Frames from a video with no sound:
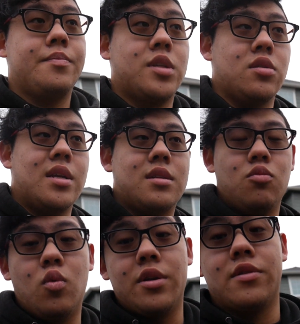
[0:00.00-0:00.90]
So that's
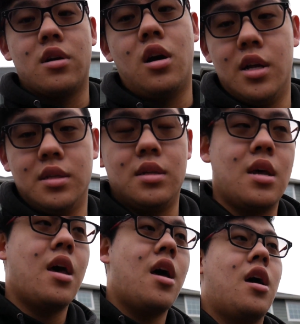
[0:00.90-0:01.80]
one of the cons.
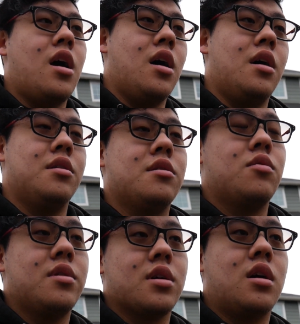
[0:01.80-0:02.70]
Another
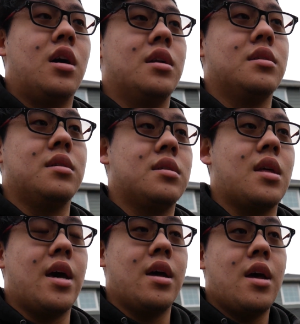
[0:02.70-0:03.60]
one of the cons is
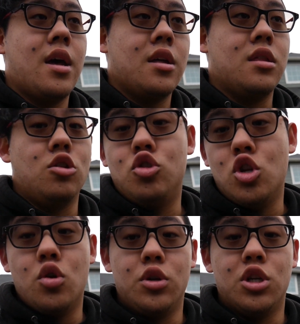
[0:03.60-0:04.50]
that there's
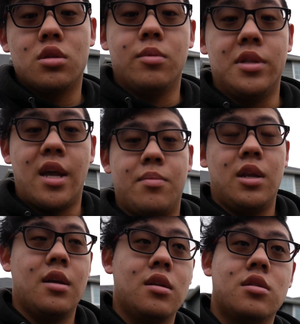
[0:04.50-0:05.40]
no adjustable
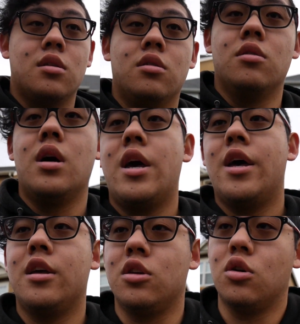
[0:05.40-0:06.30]
dampening, so
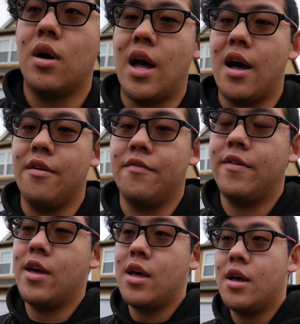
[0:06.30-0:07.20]
you don't have
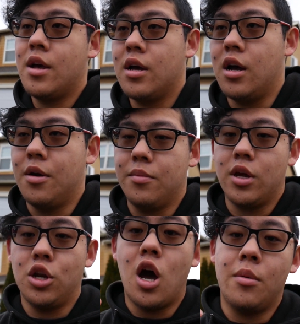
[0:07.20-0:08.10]

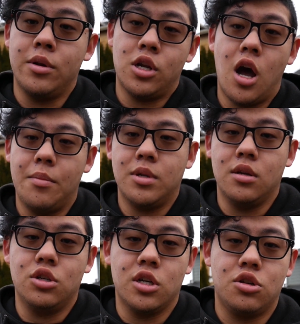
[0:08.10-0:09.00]
a knob on top to
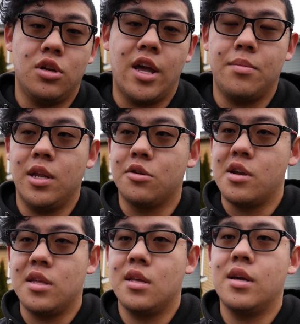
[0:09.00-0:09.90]
adjust your dampening or
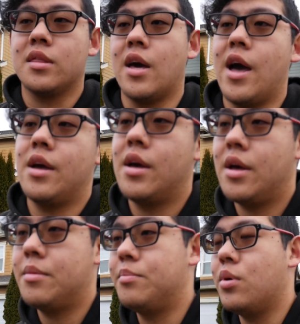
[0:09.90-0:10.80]
anything like that.
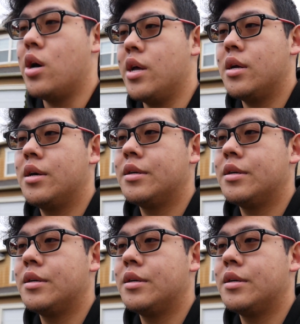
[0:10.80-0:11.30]
But